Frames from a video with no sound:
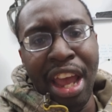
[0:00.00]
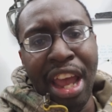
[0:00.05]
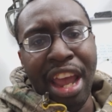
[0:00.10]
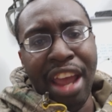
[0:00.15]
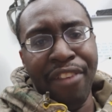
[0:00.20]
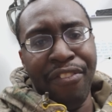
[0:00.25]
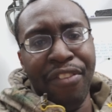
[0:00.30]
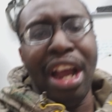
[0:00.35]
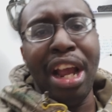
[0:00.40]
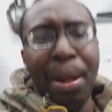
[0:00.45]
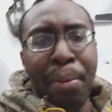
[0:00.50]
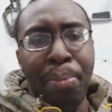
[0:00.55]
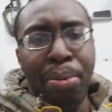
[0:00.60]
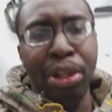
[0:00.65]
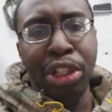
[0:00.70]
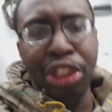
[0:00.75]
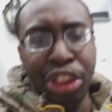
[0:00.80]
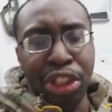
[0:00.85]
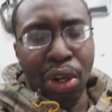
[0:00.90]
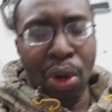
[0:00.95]
if I can
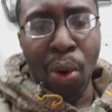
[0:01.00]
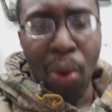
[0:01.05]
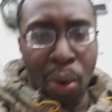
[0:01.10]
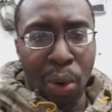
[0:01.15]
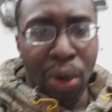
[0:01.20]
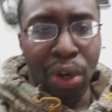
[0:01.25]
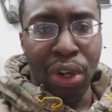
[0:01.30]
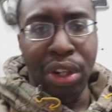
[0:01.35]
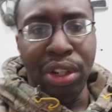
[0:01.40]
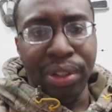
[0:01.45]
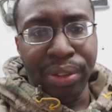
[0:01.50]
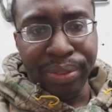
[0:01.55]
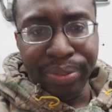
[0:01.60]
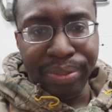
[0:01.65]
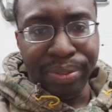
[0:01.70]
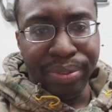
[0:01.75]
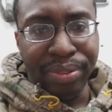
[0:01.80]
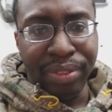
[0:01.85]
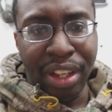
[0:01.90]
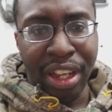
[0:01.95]
push the horn
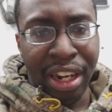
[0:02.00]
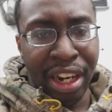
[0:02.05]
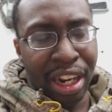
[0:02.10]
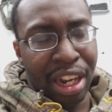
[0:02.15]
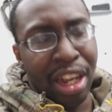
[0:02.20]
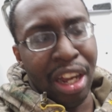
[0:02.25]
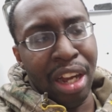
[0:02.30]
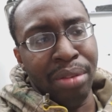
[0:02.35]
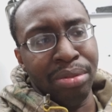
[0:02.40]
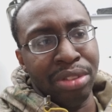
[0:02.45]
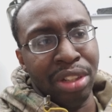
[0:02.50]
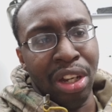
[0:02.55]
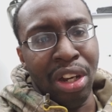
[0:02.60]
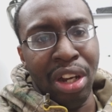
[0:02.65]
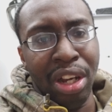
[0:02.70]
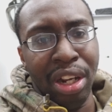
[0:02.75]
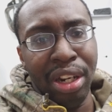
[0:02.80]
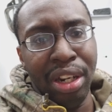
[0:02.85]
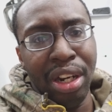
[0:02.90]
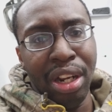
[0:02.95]
and it comes
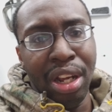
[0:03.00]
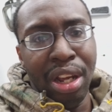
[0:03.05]
on.